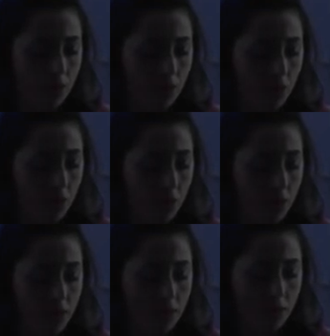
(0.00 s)

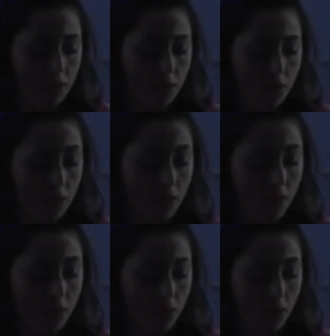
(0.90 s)
Focus in the
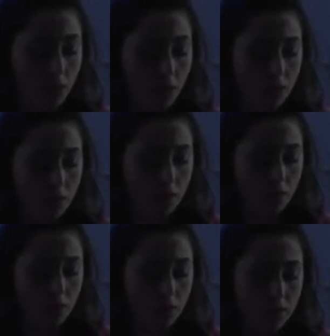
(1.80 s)
rocking
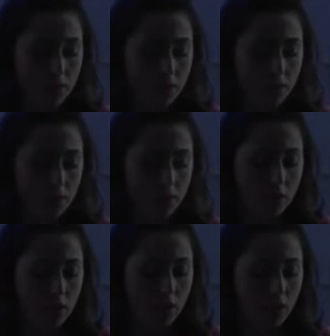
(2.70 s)
movement.
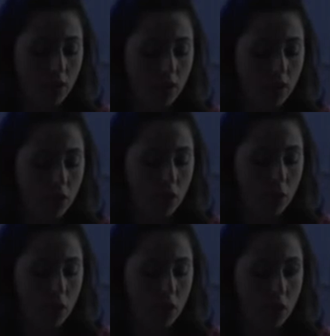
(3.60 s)
Your
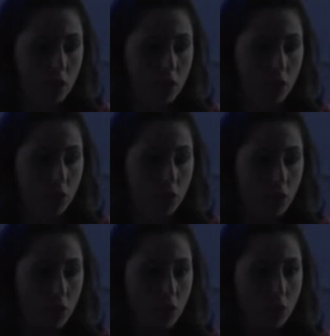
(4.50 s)
body
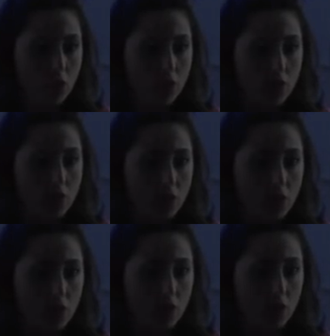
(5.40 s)
moves
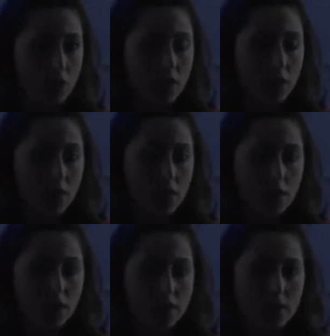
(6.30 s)

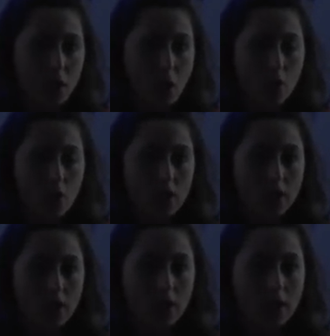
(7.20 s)

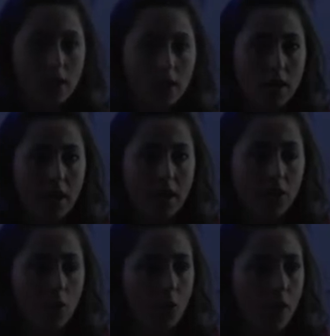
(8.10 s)
slowly like
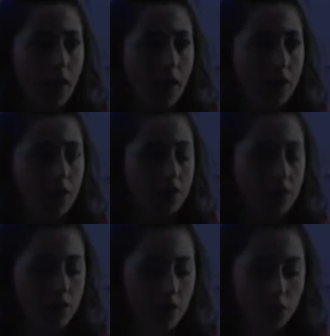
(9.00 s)
the waves
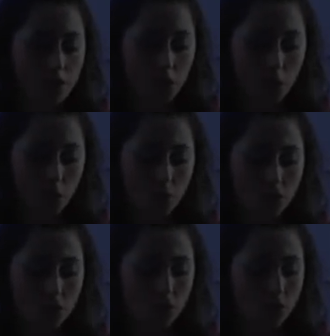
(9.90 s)
in the
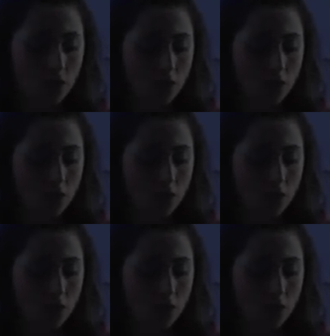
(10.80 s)
ocean